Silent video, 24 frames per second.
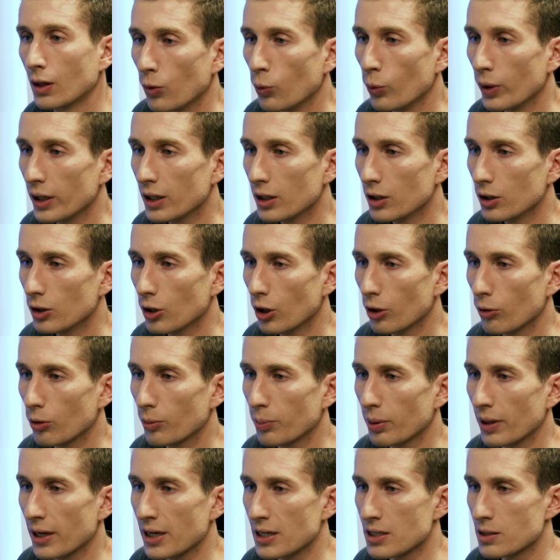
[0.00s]
We can go
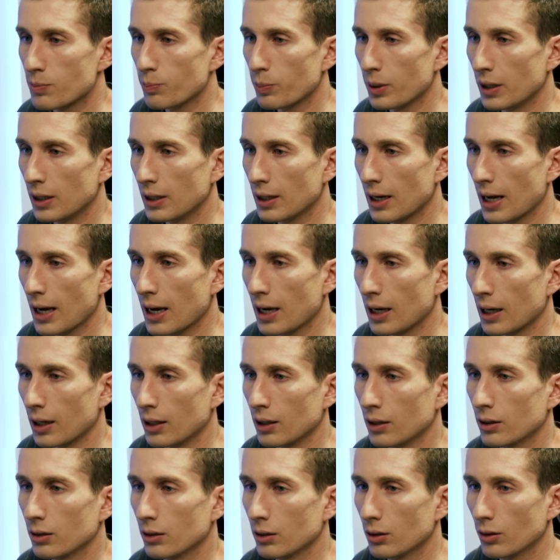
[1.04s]
replace pin
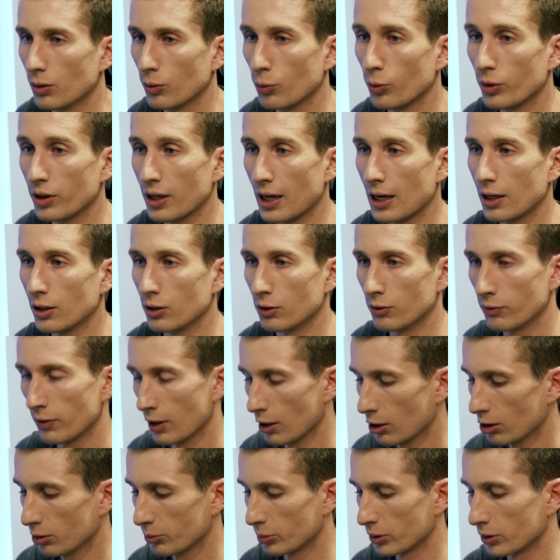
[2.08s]
A with our new
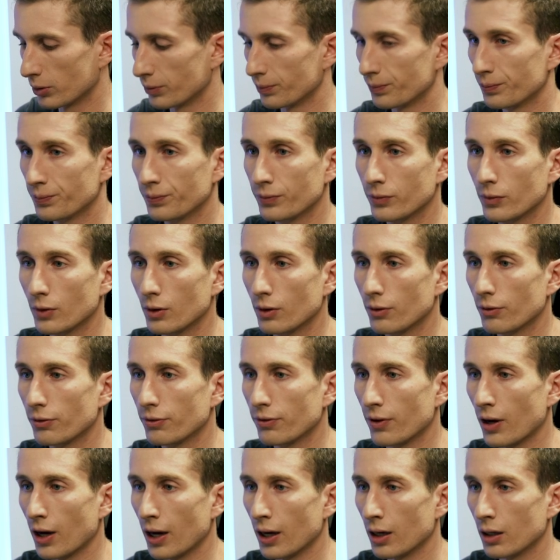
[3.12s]
variable,
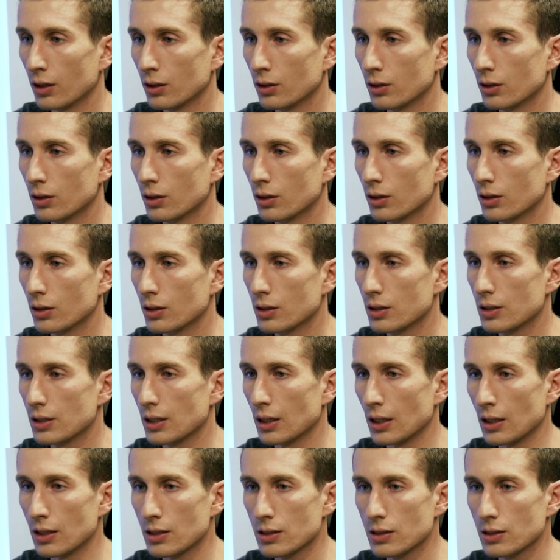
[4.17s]
fire
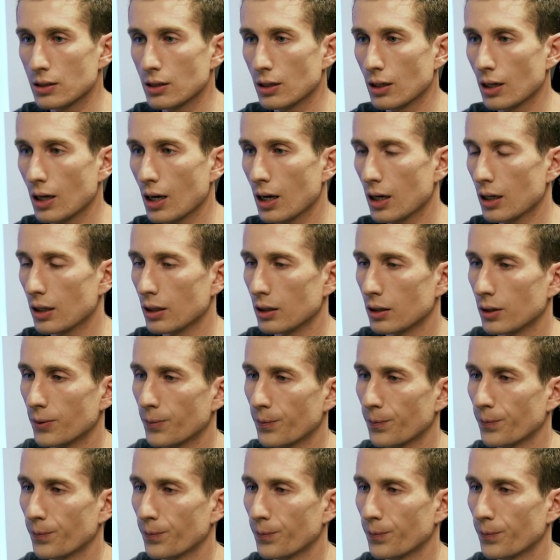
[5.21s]
test A.